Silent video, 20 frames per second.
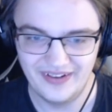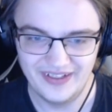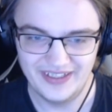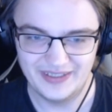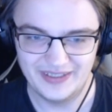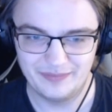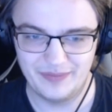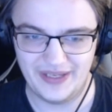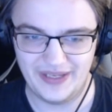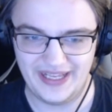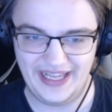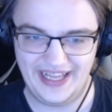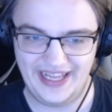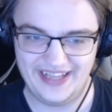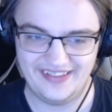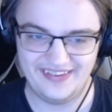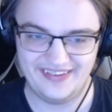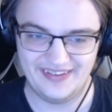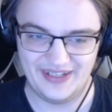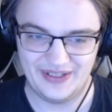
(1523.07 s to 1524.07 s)

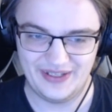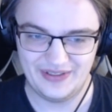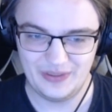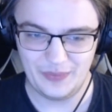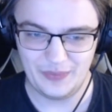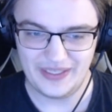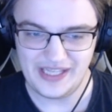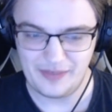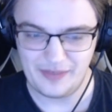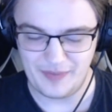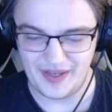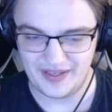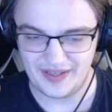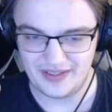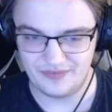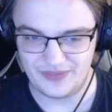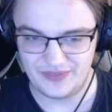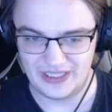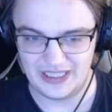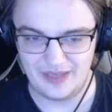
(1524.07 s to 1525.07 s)
But, the way that meta
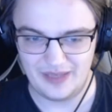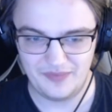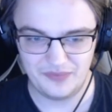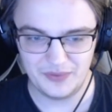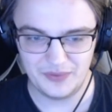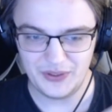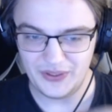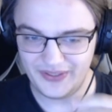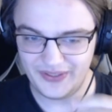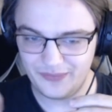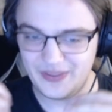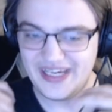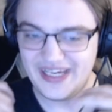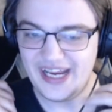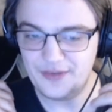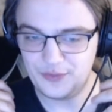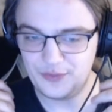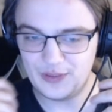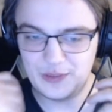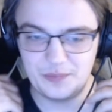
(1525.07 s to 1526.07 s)
develops, we
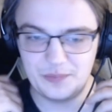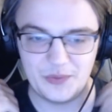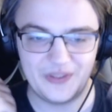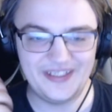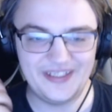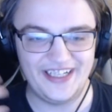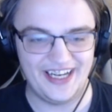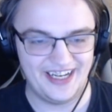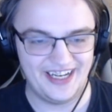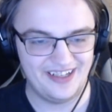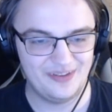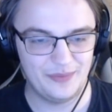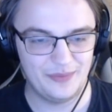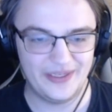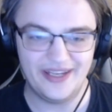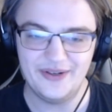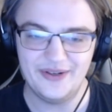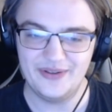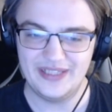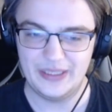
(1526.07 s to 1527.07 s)
can't really predict, we
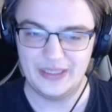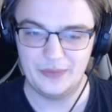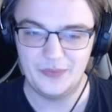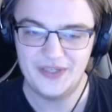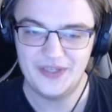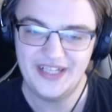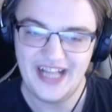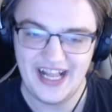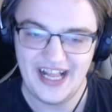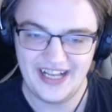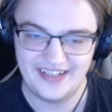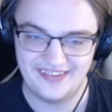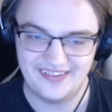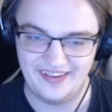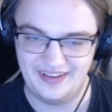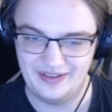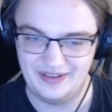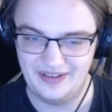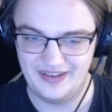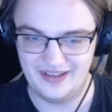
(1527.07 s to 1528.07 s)
can only react
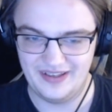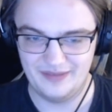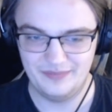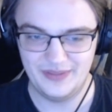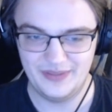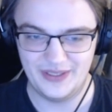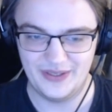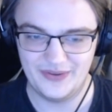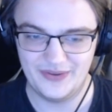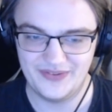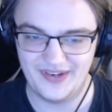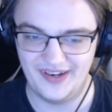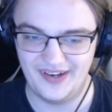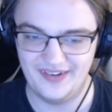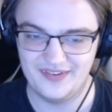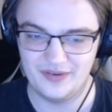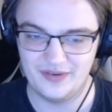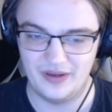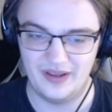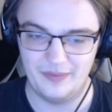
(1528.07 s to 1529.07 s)
and,
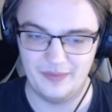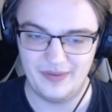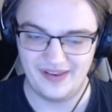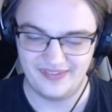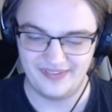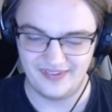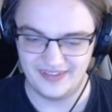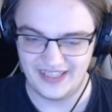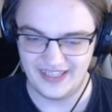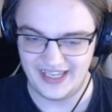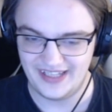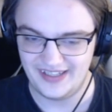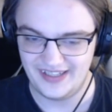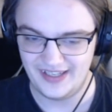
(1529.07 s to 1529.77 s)
change based on that.